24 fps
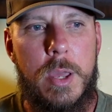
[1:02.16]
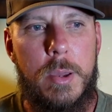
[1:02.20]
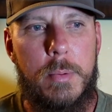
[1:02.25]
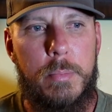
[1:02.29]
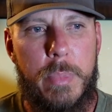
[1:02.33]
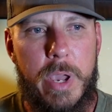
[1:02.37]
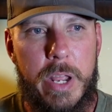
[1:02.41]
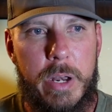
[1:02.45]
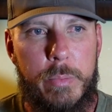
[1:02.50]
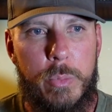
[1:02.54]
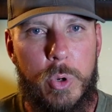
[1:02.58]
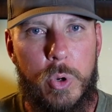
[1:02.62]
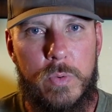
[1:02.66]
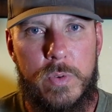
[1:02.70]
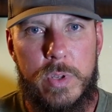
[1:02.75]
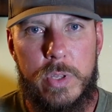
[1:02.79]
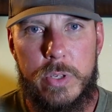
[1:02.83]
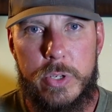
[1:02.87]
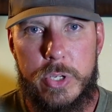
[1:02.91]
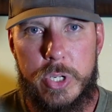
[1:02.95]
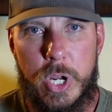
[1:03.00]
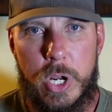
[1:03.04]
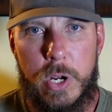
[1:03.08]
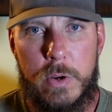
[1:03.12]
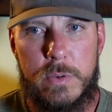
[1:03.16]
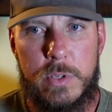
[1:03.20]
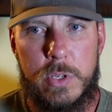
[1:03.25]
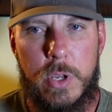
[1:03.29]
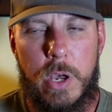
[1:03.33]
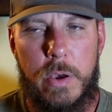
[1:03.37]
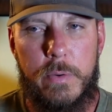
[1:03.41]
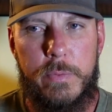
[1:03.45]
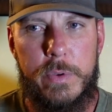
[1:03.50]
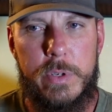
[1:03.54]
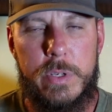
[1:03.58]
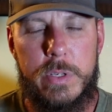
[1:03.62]
made a move to the sheriff's
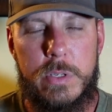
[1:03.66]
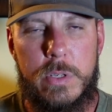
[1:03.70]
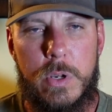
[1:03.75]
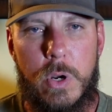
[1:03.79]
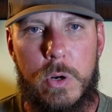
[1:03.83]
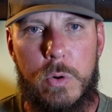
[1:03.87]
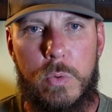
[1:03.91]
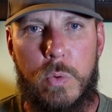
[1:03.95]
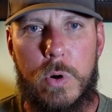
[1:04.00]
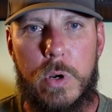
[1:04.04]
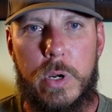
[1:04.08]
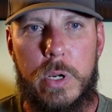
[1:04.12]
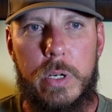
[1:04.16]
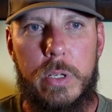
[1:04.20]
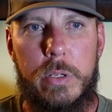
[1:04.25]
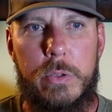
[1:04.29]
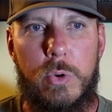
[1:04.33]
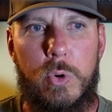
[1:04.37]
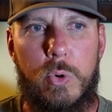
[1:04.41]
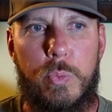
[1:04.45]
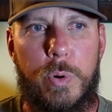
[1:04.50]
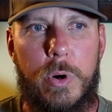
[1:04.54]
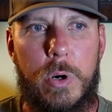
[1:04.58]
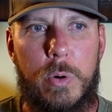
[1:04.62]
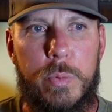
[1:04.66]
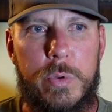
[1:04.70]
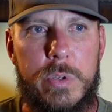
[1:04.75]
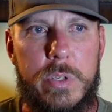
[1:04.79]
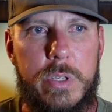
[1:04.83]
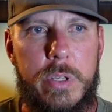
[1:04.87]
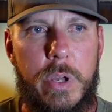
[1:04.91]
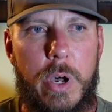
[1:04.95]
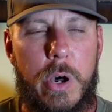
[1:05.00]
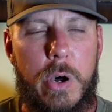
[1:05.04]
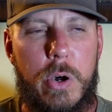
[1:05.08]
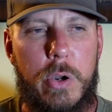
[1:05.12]
office, started working a dual purpose
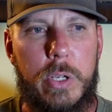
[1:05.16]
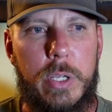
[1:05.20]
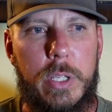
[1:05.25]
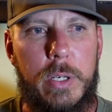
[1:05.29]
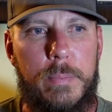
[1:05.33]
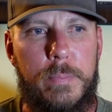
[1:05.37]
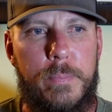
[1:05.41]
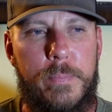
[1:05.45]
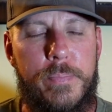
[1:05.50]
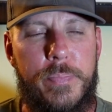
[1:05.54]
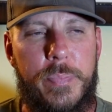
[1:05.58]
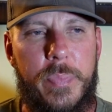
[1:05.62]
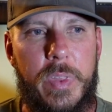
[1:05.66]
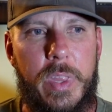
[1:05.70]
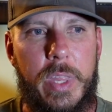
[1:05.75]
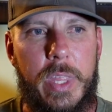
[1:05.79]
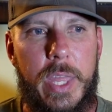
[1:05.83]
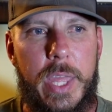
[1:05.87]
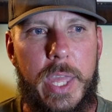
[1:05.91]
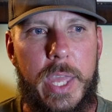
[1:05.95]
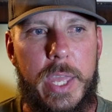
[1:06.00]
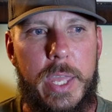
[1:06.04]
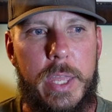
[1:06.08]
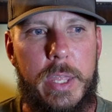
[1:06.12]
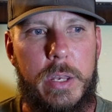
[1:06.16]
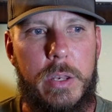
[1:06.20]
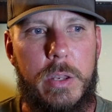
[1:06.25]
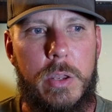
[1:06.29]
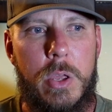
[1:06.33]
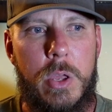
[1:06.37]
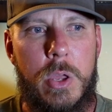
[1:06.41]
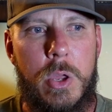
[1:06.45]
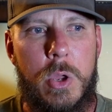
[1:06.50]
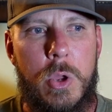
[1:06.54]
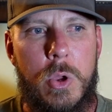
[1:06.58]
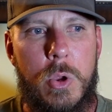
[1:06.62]
dog, and
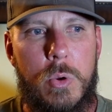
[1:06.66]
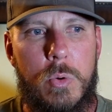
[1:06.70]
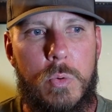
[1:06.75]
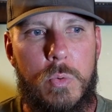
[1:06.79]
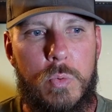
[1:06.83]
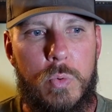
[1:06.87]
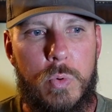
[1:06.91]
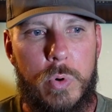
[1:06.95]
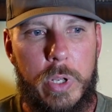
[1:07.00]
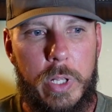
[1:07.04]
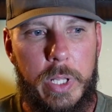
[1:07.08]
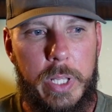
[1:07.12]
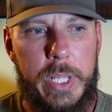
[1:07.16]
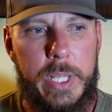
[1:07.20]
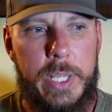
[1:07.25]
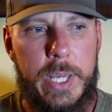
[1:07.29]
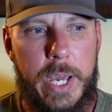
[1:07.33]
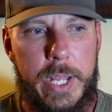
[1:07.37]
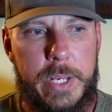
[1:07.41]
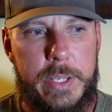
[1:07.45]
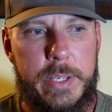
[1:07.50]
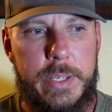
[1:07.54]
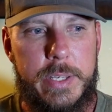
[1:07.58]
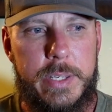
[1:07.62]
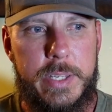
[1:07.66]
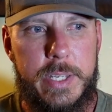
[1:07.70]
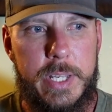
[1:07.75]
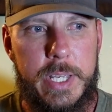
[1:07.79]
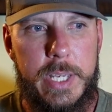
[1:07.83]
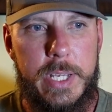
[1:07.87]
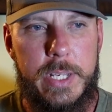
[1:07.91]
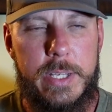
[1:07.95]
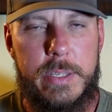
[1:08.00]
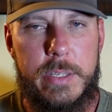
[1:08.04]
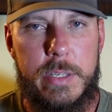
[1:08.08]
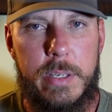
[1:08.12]
really got to
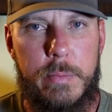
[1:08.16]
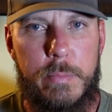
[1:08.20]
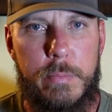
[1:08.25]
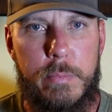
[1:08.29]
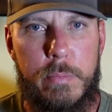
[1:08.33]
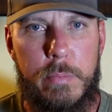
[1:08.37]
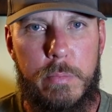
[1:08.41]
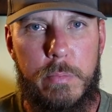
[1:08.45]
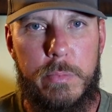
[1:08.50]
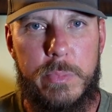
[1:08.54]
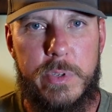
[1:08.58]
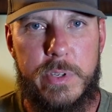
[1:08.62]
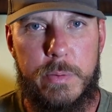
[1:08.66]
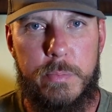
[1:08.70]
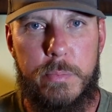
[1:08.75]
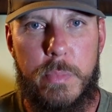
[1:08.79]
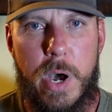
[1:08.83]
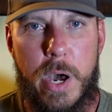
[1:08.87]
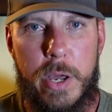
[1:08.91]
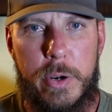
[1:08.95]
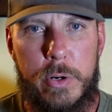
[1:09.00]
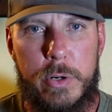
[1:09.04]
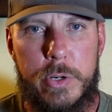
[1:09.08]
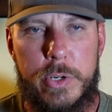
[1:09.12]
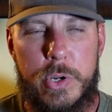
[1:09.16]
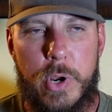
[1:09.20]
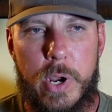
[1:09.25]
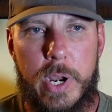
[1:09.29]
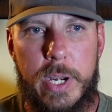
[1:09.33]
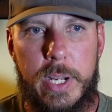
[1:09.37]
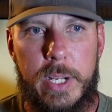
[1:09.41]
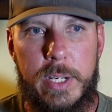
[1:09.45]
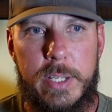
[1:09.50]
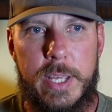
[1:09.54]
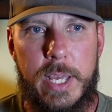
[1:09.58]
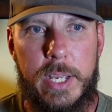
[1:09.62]
see some modern
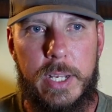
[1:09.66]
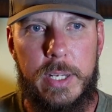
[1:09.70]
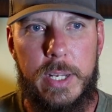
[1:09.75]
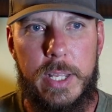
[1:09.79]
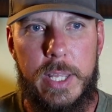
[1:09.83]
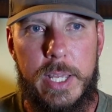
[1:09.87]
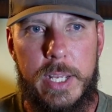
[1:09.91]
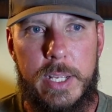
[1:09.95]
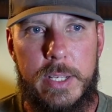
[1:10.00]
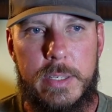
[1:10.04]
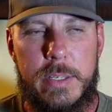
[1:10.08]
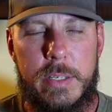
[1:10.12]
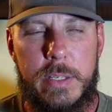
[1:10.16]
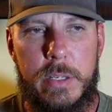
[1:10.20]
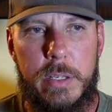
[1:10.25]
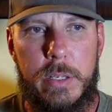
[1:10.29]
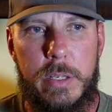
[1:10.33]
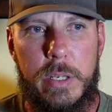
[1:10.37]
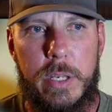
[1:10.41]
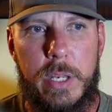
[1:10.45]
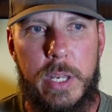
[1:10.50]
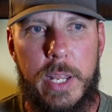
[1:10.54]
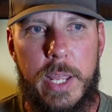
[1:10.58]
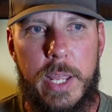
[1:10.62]
training techniques, and